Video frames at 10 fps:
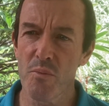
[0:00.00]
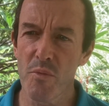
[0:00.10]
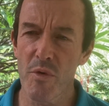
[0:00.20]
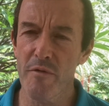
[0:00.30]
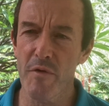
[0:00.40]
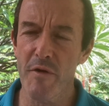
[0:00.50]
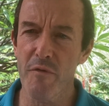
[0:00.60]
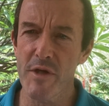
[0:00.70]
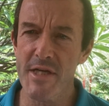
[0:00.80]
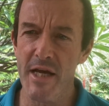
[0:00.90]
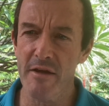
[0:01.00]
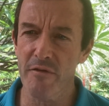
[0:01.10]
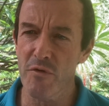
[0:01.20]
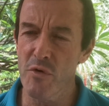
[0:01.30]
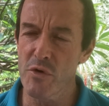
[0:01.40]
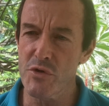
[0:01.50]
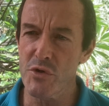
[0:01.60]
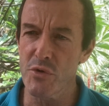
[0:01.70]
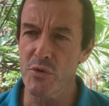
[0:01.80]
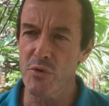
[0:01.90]
if we take it through
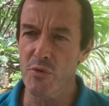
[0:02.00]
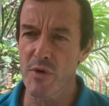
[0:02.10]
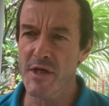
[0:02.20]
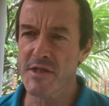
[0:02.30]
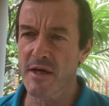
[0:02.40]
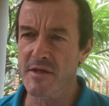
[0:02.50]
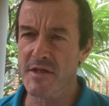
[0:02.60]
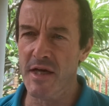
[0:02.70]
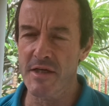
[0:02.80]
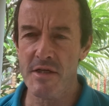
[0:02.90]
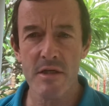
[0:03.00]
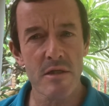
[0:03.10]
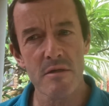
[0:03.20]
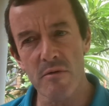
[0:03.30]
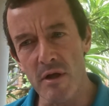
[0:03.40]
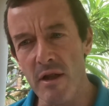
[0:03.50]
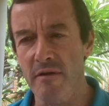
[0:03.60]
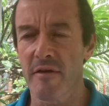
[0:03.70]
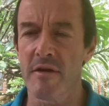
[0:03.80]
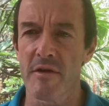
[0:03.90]
to retail centers, well, I
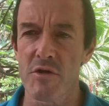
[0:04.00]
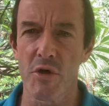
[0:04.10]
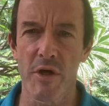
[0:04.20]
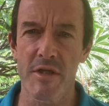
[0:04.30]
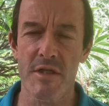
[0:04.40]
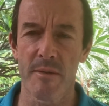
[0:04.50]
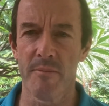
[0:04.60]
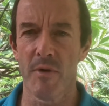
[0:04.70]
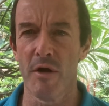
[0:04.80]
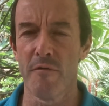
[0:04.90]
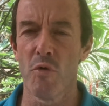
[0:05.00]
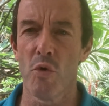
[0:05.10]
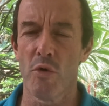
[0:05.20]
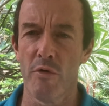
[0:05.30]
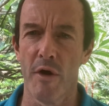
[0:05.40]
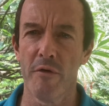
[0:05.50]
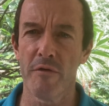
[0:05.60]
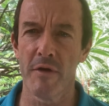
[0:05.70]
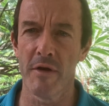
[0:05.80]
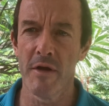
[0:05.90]
think that you get some overall growth
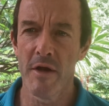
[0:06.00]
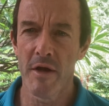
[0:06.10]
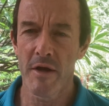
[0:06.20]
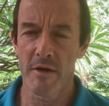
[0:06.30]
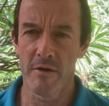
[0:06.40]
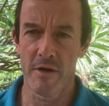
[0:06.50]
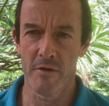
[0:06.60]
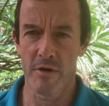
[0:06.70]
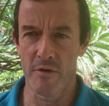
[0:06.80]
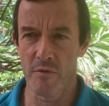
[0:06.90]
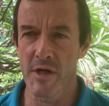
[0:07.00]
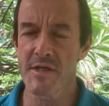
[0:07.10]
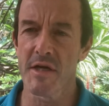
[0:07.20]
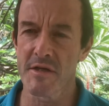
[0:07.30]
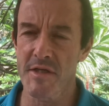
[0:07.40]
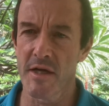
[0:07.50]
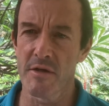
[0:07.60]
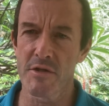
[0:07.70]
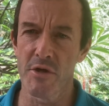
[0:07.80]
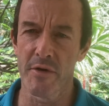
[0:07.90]
in retail
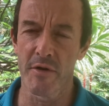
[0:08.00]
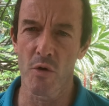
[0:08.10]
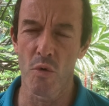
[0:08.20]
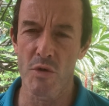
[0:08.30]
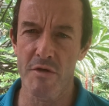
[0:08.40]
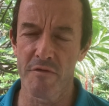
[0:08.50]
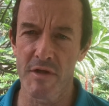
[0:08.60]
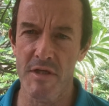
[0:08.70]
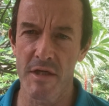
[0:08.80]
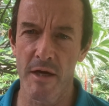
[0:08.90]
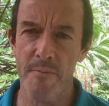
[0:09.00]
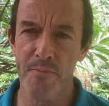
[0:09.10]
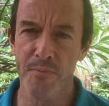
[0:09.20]
sales during the course of this year.